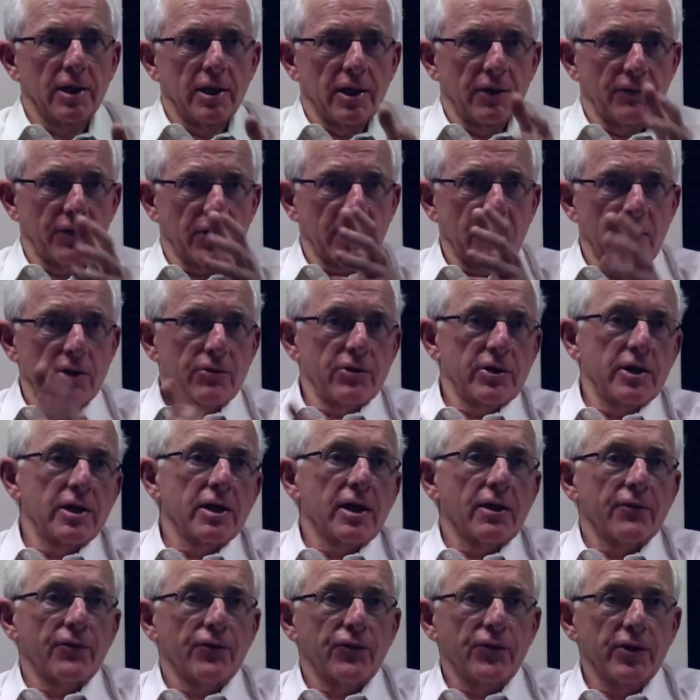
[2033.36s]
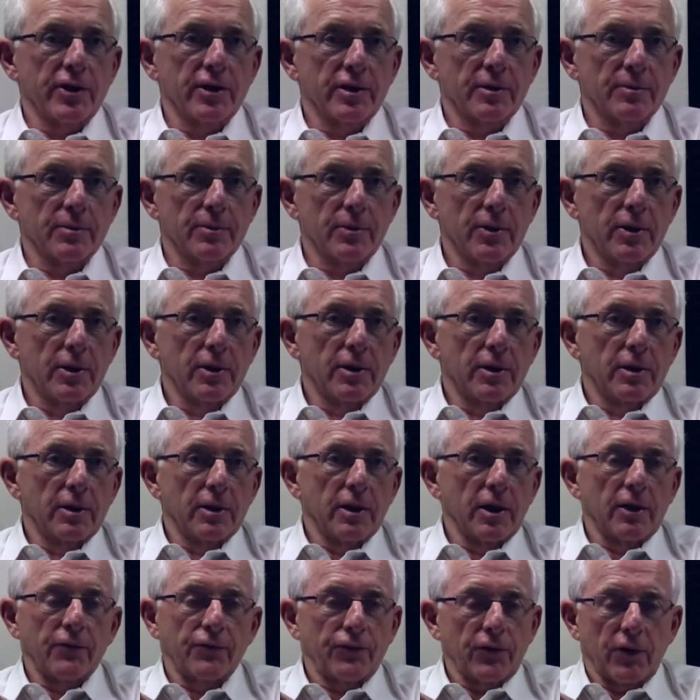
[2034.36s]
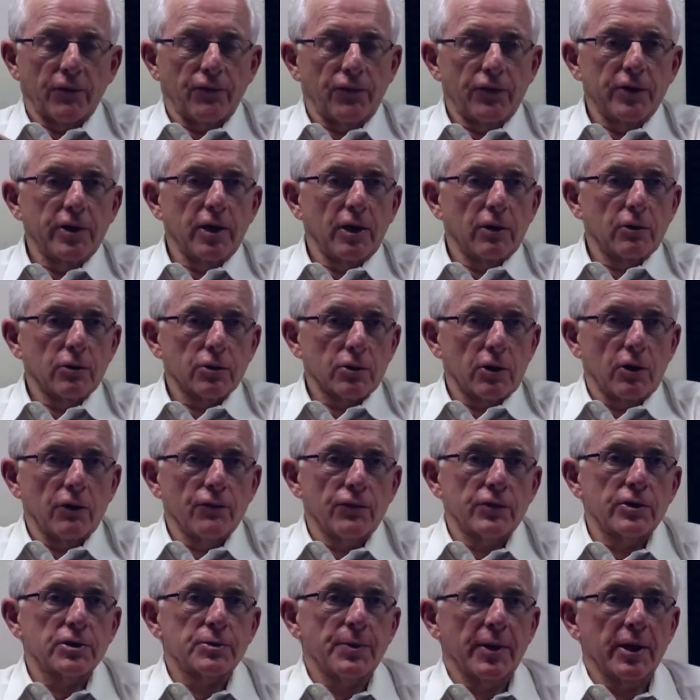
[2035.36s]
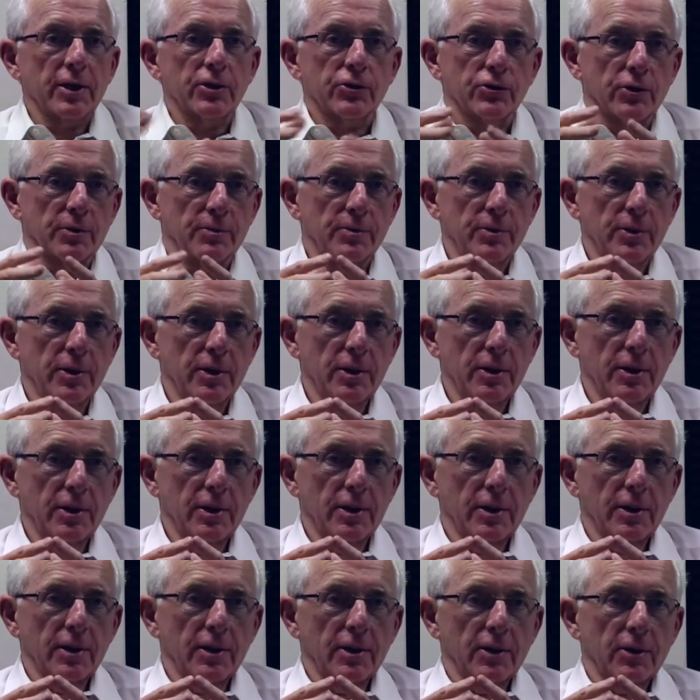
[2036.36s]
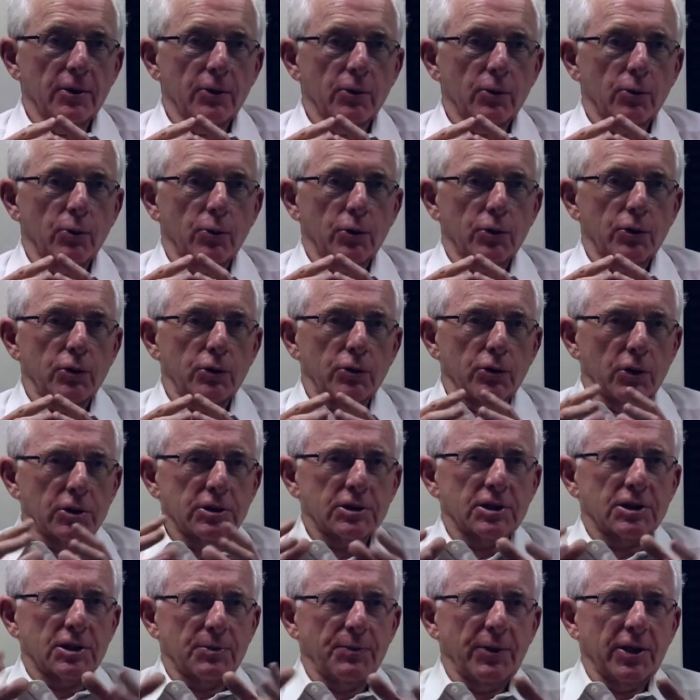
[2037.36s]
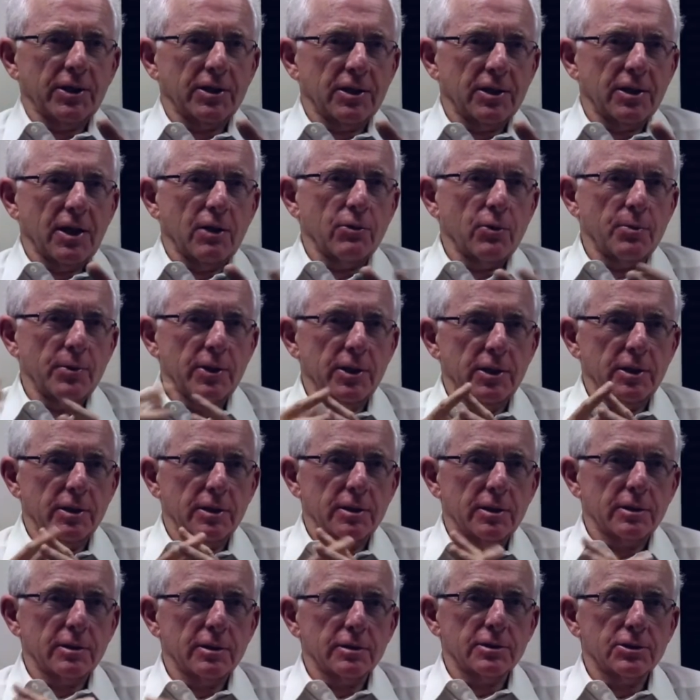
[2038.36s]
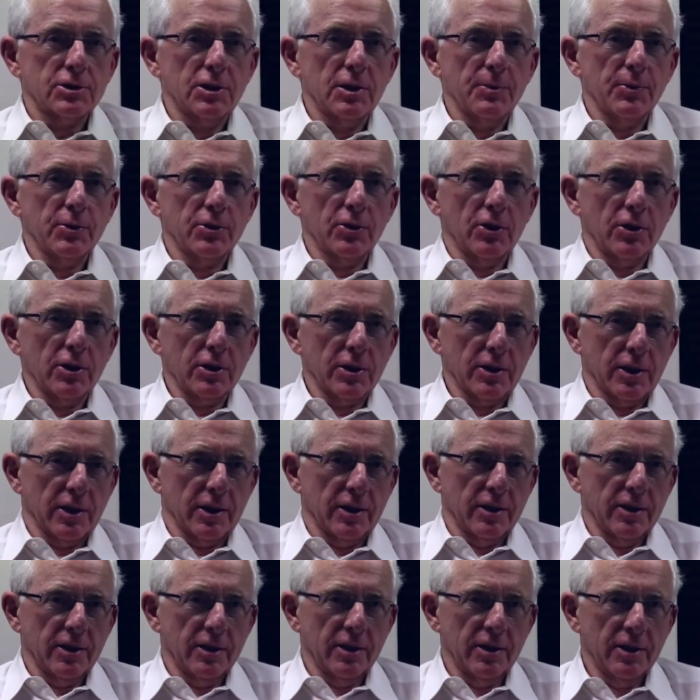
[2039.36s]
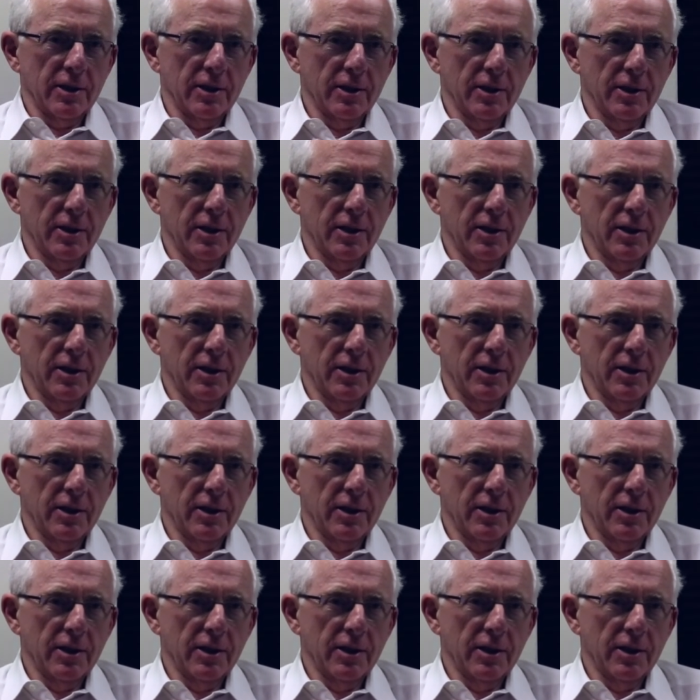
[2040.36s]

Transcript: if a country did have freehold of the spectrum, would you not suspect that there would be cheaper data there?